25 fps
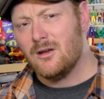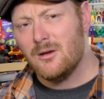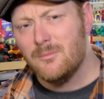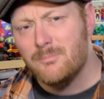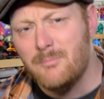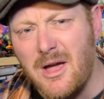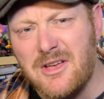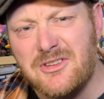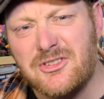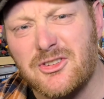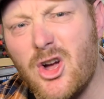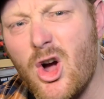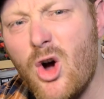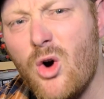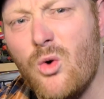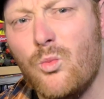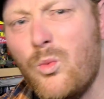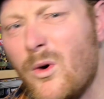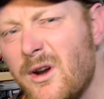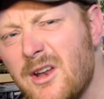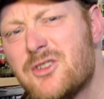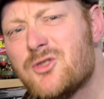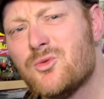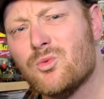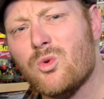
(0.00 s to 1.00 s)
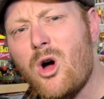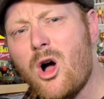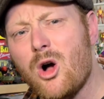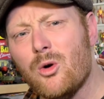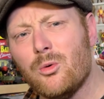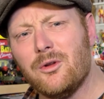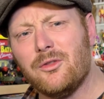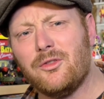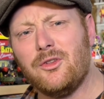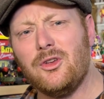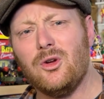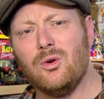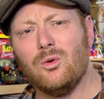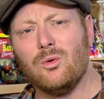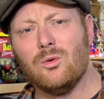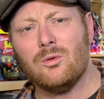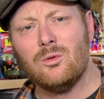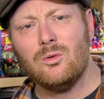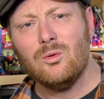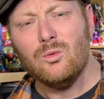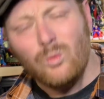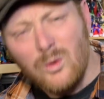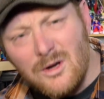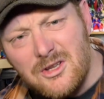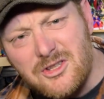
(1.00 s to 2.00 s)
Mezco, what is wrong with you?
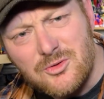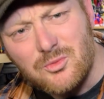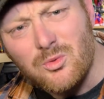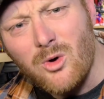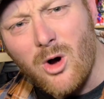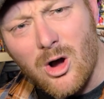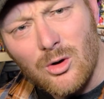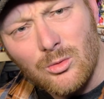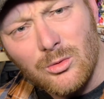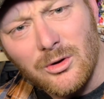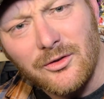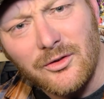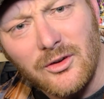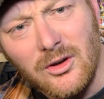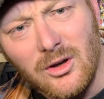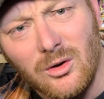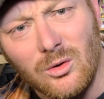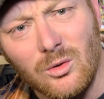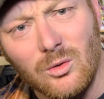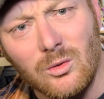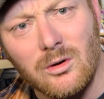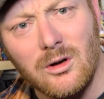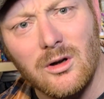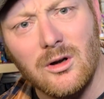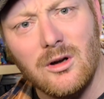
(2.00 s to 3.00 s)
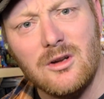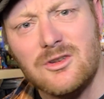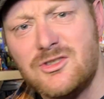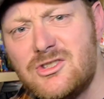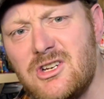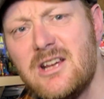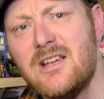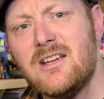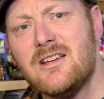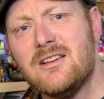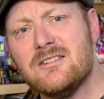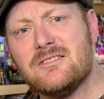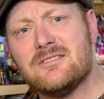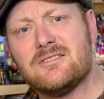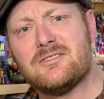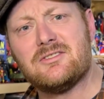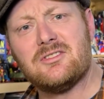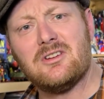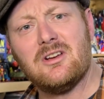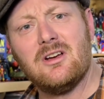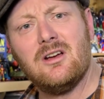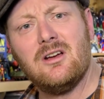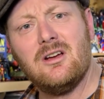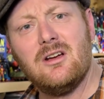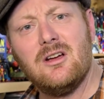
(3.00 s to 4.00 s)
What's wrong with you? Jeez.
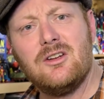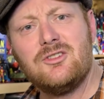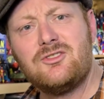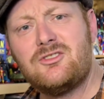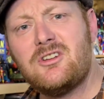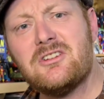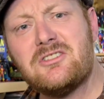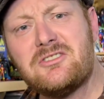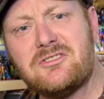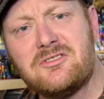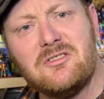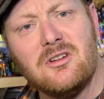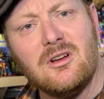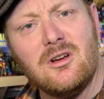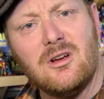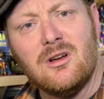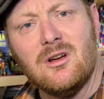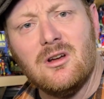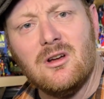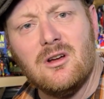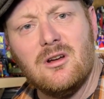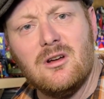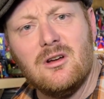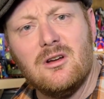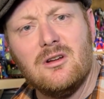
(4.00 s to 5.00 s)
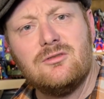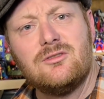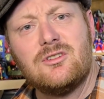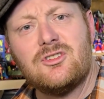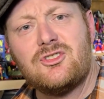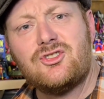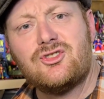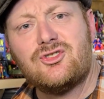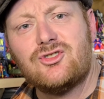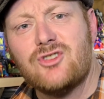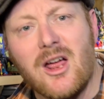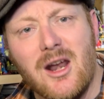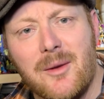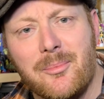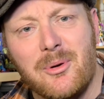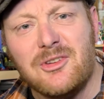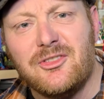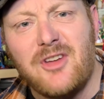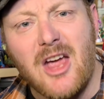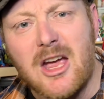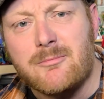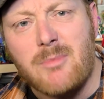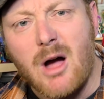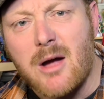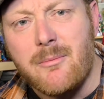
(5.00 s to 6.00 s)
Just, just shut up and
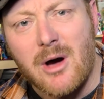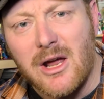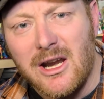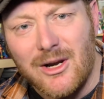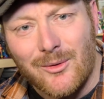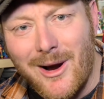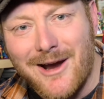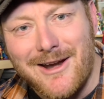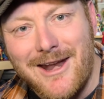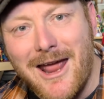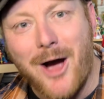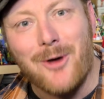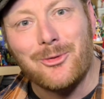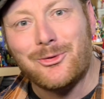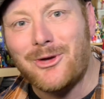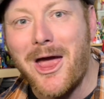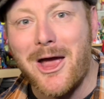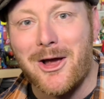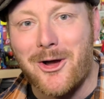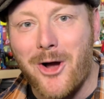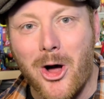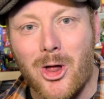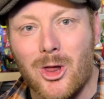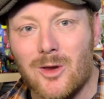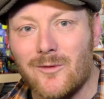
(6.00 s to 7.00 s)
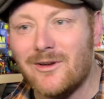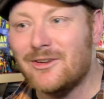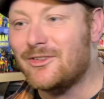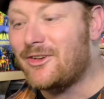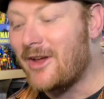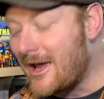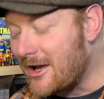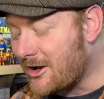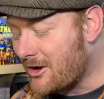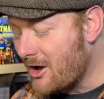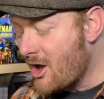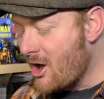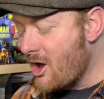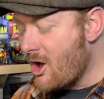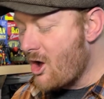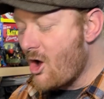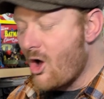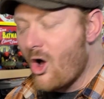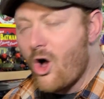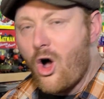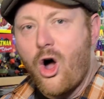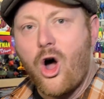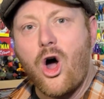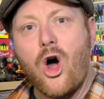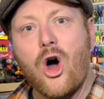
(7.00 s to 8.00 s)
take my money right now. Take all of it. Take
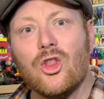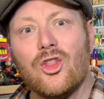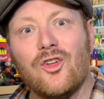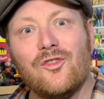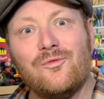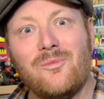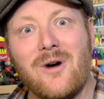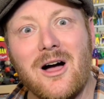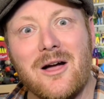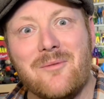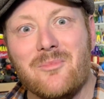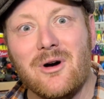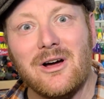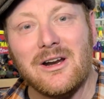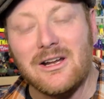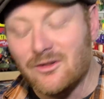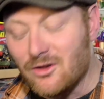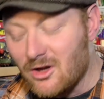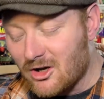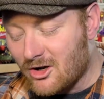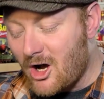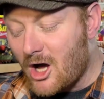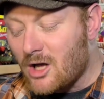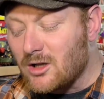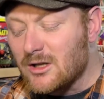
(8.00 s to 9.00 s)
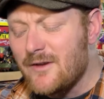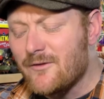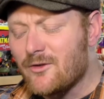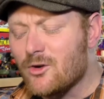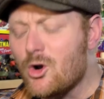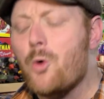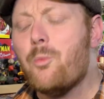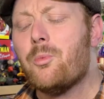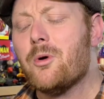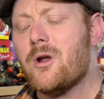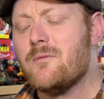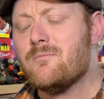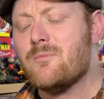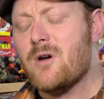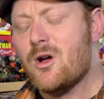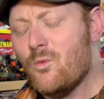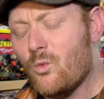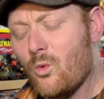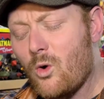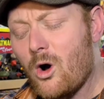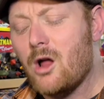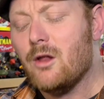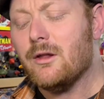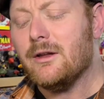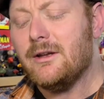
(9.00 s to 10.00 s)
all of my money. Look, I'll even open up my
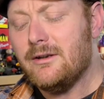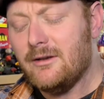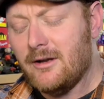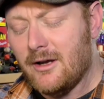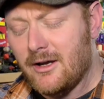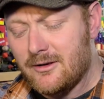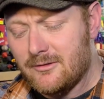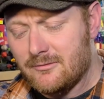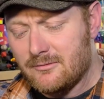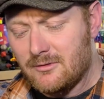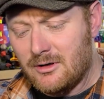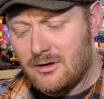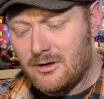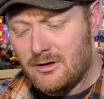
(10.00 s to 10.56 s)
wallet and...